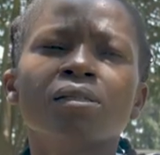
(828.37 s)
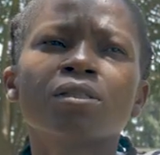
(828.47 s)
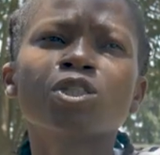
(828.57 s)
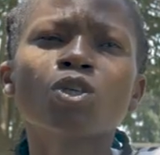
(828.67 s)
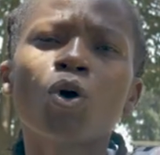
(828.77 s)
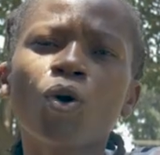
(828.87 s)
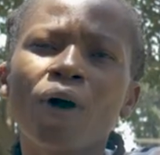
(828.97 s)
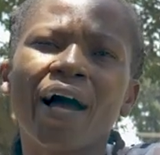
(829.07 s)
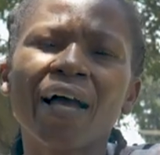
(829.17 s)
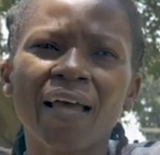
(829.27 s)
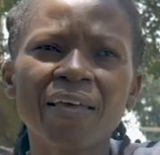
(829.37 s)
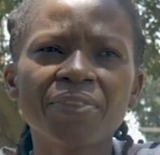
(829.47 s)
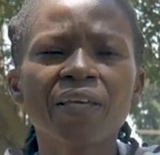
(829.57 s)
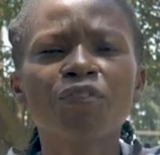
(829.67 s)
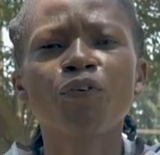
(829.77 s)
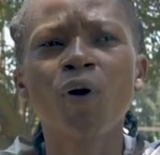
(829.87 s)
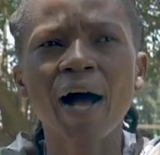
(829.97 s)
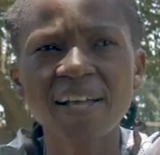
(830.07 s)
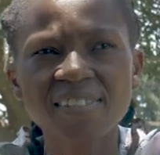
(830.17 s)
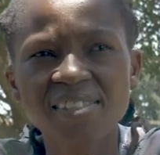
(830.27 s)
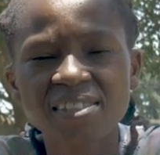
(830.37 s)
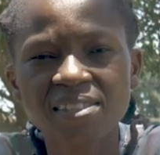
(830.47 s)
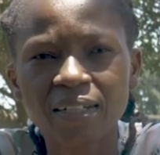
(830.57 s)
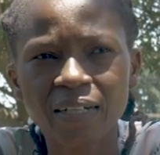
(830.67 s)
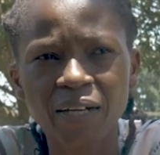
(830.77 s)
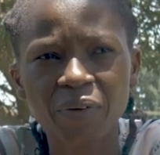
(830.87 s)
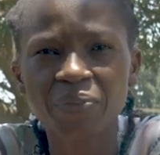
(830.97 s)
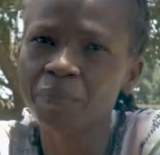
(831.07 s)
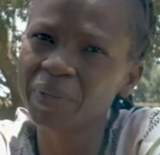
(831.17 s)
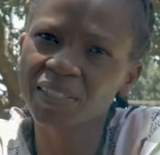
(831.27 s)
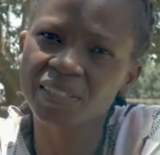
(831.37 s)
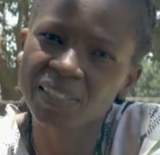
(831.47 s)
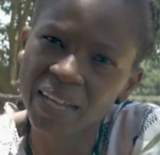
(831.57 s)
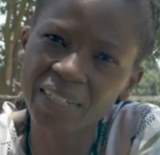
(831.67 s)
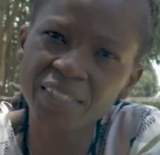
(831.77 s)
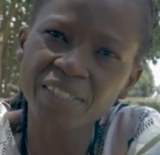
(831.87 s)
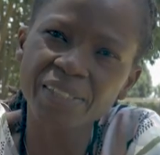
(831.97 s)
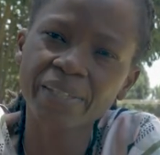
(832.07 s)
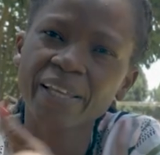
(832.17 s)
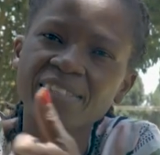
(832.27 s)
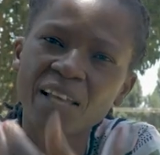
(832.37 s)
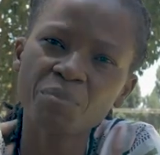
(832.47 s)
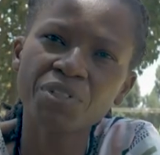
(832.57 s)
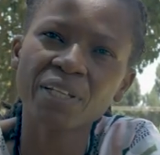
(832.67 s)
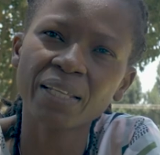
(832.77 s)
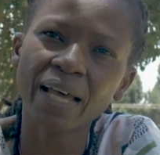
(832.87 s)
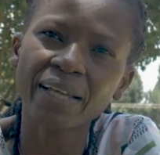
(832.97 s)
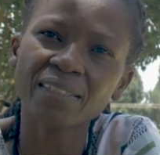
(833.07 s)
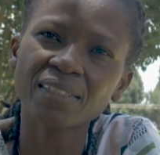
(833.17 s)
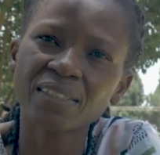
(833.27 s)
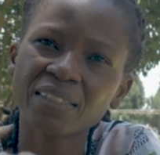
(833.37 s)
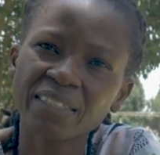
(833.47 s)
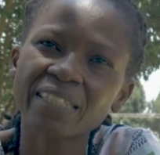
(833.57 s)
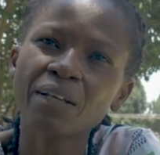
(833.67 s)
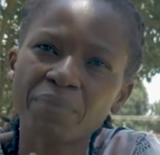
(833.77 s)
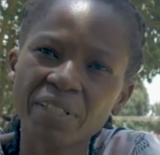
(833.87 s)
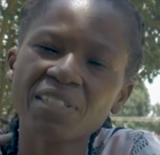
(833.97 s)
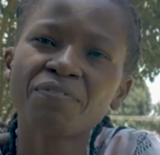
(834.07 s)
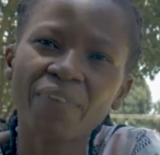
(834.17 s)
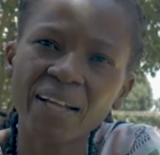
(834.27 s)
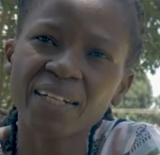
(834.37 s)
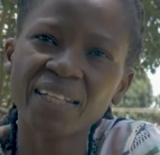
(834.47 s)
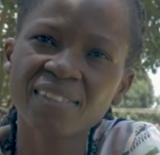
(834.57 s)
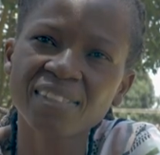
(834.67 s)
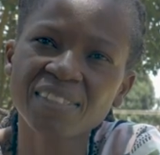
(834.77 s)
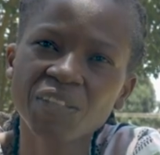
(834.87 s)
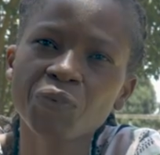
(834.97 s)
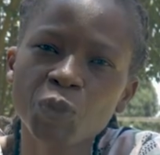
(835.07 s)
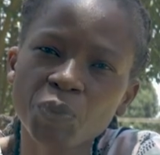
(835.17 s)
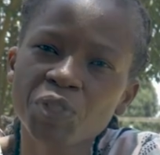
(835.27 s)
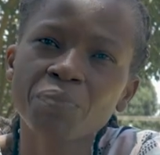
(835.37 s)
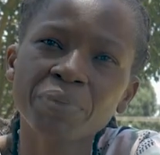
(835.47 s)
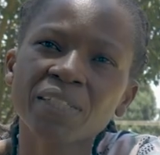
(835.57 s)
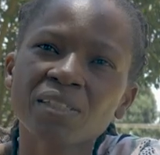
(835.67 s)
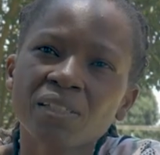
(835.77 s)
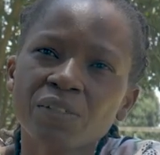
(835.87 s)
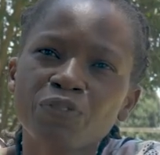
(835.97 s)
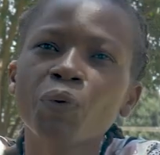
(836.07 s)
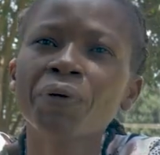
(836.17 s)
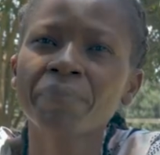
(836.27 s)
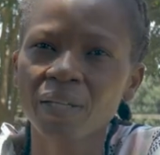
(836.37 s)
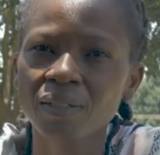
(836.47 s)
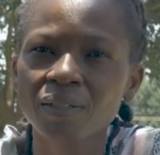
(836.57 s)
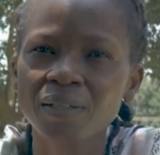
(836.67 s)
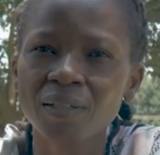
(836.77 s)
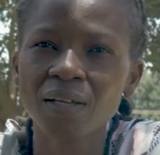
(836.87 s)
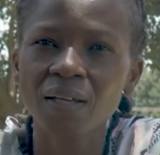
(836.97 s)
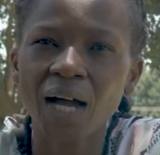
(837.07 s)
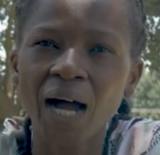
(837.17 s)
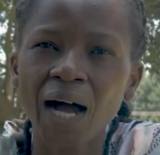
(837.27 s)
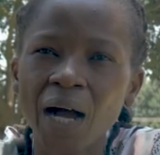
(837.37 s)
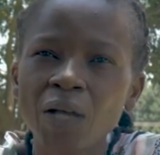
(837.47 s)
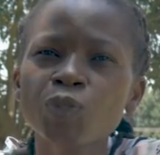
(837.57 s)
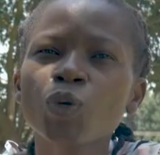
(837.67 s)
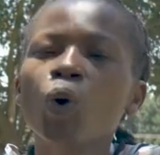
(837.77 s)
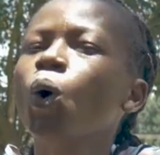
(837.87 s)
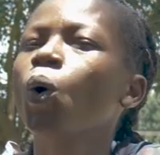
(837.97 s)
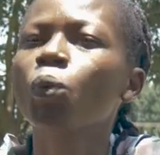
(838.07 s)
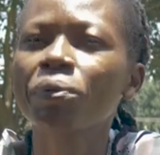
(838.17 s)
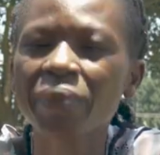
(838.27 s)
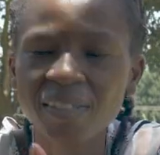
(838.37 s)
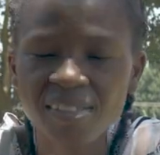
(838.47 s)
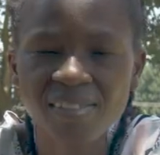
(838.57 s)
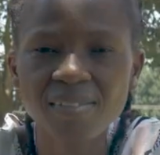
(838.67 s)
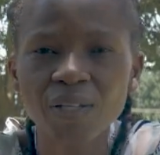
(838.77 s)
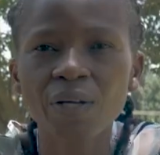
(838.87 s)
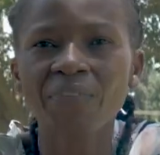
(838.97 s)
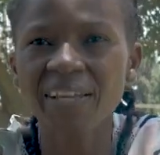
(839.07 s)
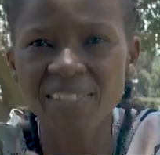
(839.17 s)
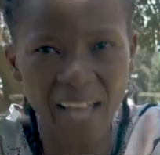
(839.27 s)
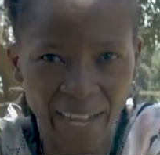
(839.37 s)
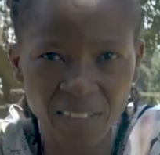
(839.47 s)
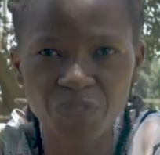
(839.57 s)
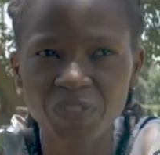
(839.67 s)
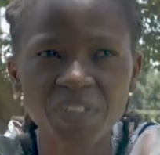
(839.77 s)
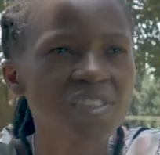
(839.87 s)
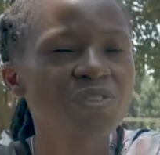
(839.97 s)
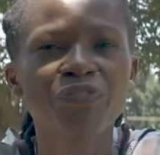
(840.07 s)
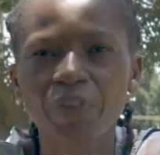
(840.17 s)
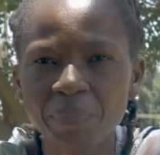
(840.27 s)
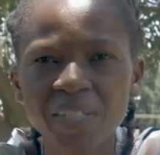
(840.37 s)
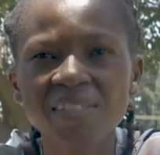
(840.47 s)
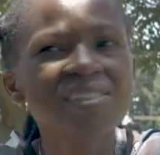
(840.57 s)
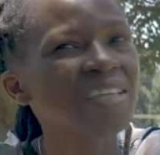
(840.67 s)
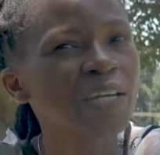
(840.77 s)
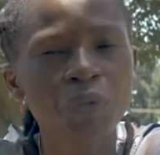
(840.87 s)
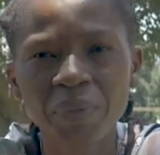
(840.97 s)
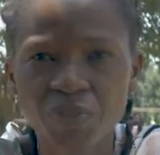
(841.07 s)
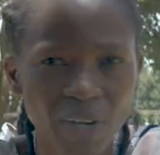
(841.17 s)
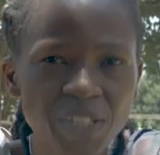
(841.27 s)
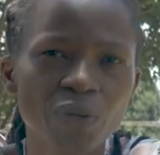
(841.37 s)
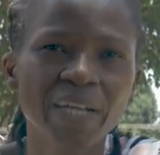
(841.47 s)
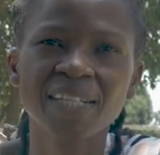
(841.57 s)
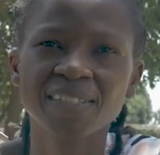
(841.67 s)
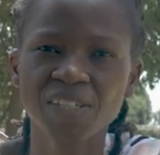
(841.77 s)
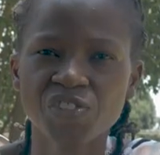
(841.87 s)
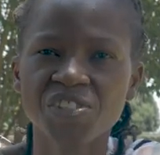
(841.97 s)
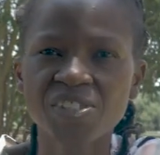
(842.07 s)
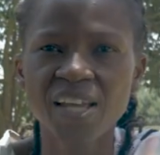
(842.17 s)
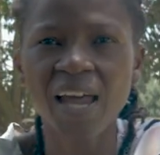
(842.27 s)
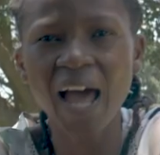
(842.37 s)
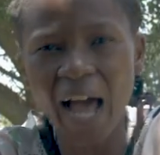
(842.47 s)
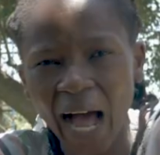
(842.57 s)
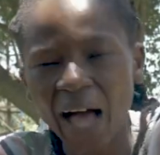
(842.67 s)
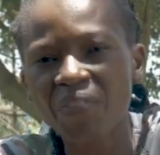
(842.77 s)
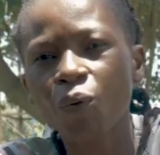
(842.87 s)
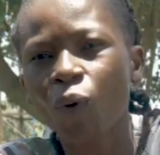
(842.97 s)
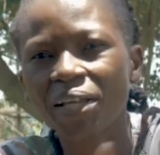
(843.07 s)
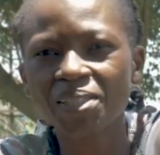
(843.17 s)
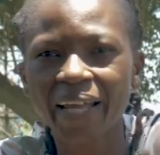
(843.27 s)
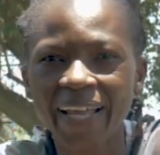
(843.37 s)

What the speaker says: So I think for us, the major challenge is the assumption that gender-based violence is a responsibility for women. So women's rights activists, feminists, and women's rights organizations are the ones that